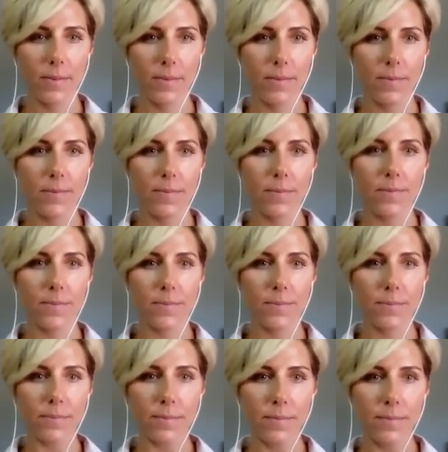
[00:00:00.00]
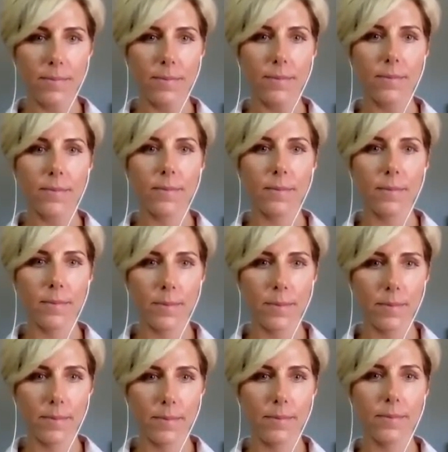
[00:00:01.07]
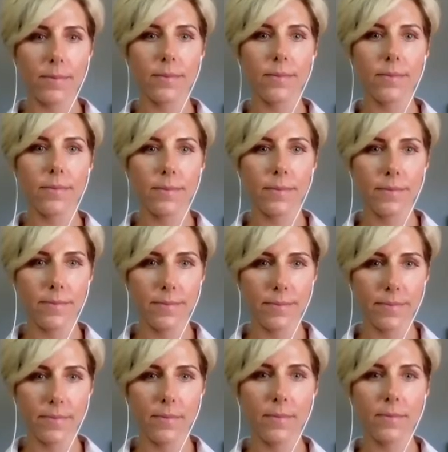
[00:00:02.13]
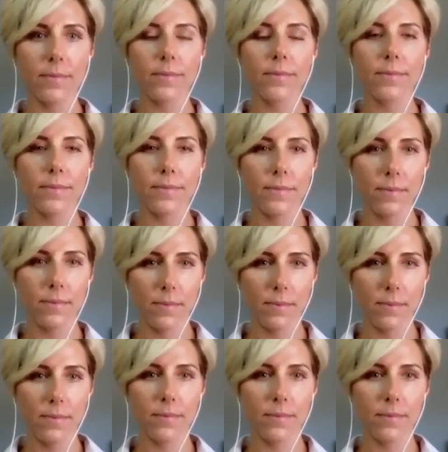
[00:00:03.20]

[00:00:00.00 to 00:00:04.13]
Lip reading: This person isn't speaking.